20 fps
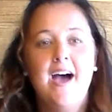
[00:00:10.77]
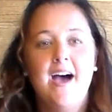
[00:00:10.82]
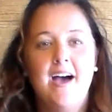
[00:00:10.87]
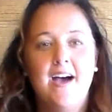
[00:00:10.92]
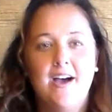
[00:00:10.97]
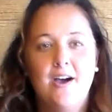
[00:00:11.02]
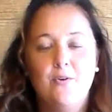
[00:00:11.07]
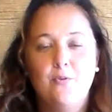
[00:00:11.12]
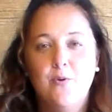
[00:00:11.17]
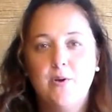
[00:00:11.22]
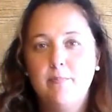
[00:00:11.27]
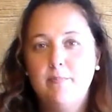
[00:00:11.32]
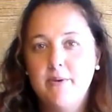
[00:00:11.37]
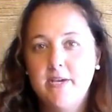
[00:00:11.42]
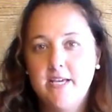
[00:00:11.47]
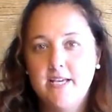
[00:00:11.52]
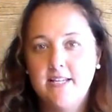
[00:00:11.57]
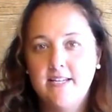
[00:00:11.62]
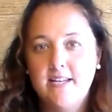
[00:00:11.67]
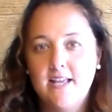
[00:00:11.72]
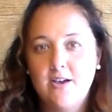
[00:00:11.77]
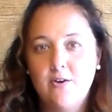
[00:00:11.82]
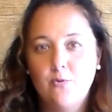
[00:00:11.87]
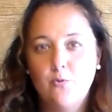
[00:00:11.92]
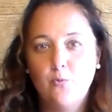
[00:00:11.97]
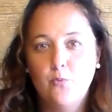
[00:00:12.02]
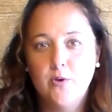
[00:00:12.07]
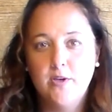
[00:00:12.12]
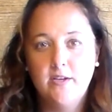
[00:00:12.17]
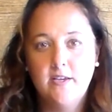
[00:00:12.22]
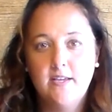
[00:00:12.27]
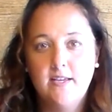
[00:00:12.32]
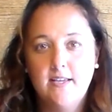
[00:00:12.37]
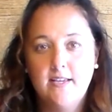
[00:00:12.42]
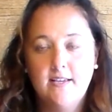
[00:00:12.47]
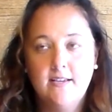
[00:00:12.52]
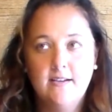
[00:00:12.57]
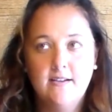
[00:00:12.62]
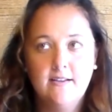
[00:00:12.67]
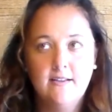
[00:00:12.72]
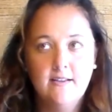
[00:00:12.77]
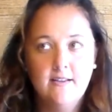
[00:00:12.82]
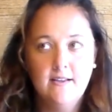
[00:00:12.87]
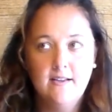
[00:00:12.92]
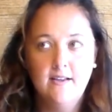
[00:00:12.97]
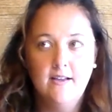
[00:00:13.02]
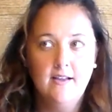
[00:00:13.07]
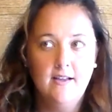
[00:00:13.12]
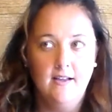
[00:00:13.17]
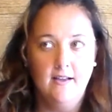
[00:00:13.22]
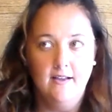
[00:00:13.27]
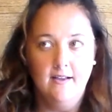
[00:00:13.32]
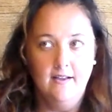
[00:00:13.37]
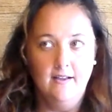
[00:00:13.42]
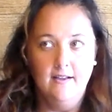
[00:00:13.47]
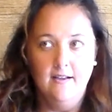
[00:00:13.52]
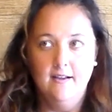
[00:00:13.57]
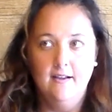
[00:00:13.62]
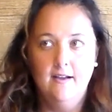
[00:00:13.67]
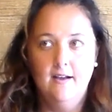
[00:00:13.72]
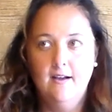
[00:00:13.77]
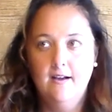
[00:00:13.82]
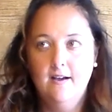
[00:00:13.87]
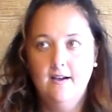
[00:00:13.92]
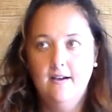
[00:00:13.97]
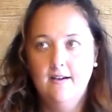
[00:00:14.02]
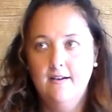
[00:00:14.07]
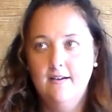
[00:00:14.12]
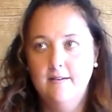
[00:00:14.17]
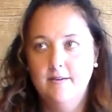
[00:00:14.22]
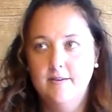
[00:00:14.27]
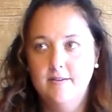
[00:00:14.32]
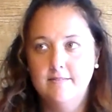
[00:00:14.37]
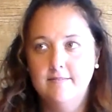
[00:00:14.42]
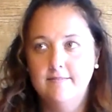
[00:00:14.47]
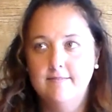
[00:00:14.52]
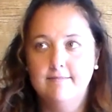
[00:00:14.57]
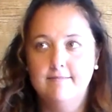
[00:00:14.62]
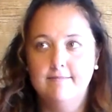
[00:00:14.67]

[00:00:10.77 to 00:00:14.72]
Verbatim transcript: Uh, we've been re uh,